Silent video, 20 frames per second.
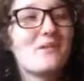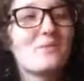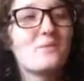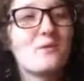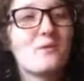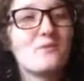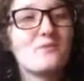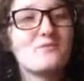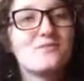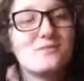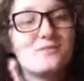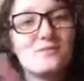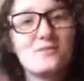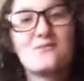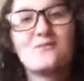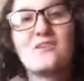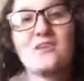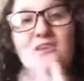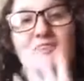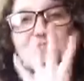bomb from the
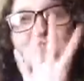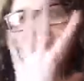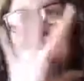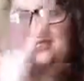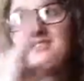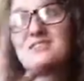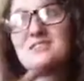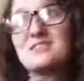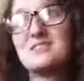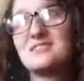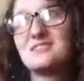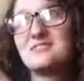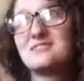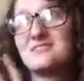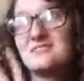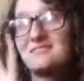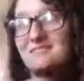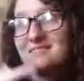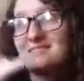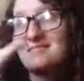first.
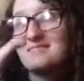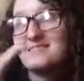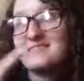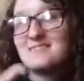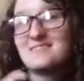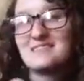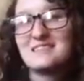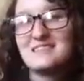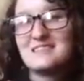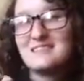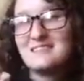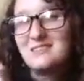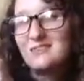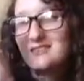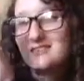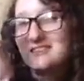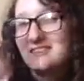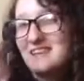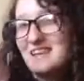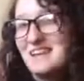It's
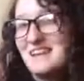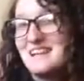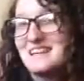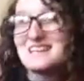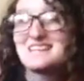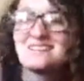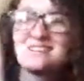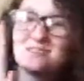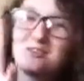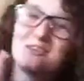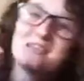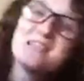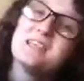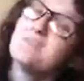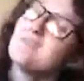not serious, it's not a